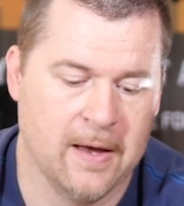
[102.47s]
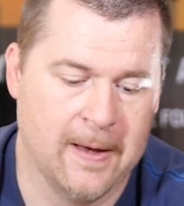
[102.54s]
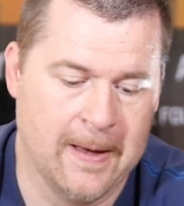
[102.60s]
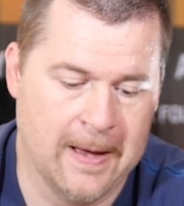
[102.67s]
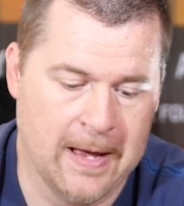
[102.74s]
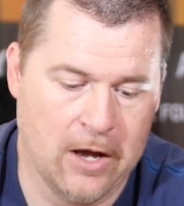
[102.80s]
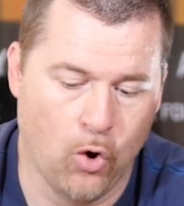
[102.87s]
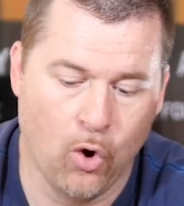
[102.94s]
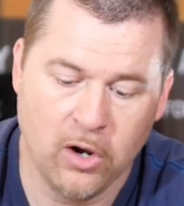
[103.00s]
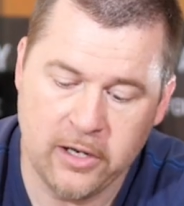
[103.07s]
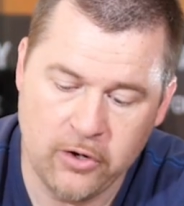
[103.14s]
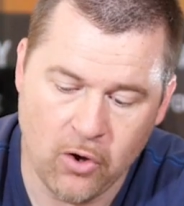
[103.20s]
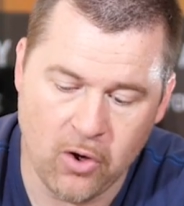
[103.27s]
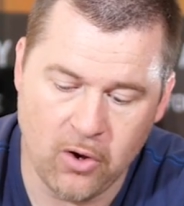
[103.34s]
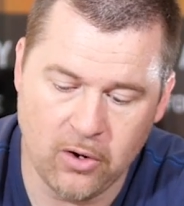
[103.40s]
All
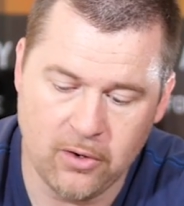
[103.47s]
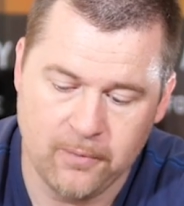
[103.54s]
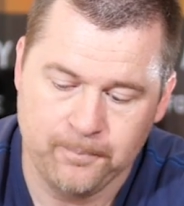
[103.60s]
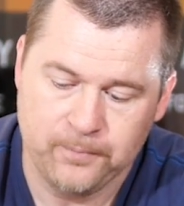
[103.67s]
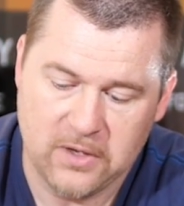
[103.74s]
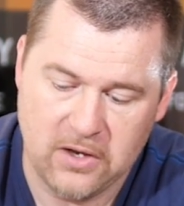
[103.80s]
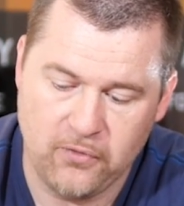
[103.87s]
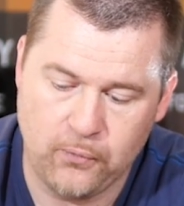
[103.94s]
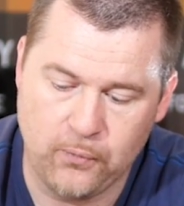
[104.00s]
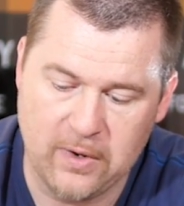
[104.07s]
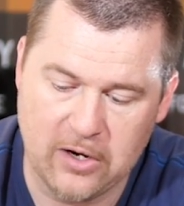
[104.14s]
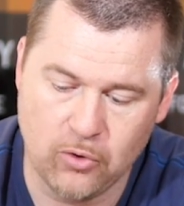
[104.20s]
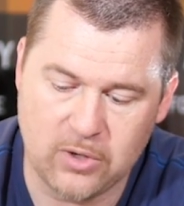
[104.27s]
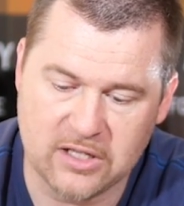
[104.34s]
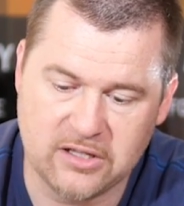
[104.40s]
in all, if
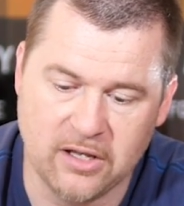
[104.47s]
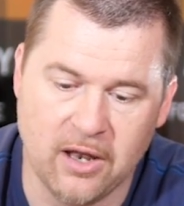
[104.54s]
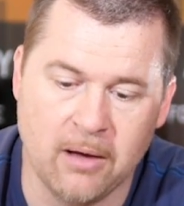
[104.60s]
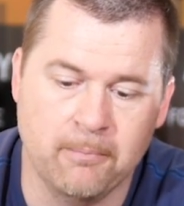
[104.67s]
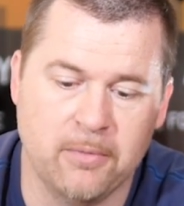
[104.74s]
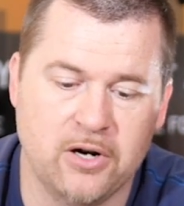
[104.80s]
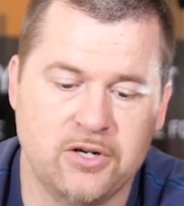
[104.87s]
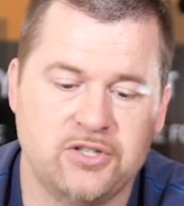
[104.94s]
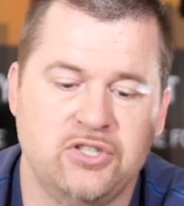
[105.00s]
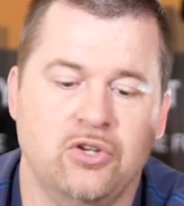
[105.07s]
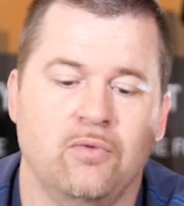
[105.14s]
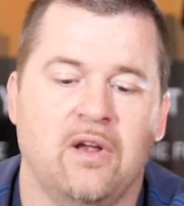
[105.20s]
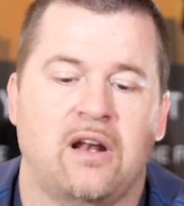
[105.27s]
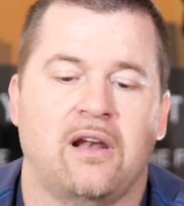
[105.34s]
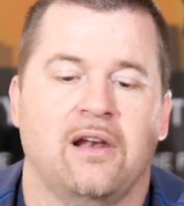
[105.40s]
we look at the numbers,
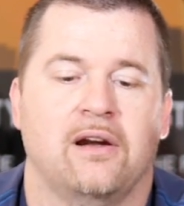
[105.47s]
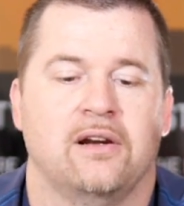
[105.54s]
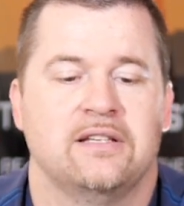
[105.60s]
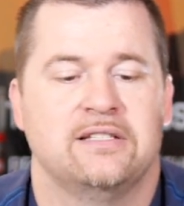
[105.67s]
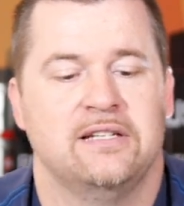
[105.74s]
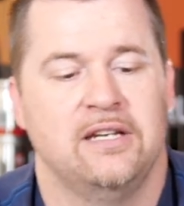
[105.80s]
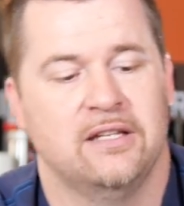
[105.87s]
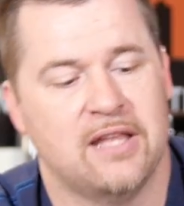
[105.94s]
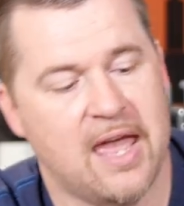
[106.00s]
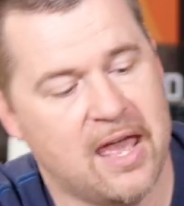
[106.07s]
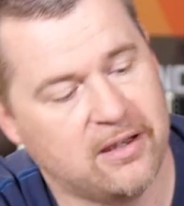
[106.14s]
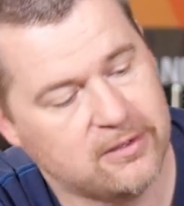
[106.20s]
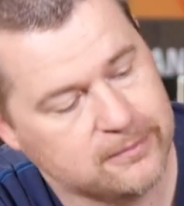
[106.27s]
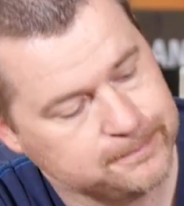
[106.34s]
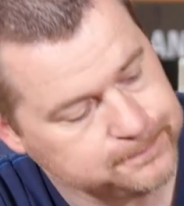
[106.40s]
you will clearly see
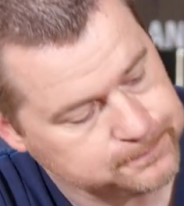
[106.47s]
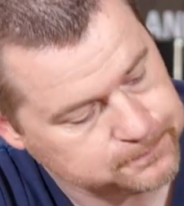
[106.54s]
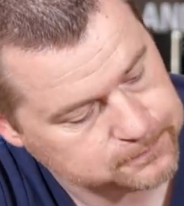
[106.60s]
that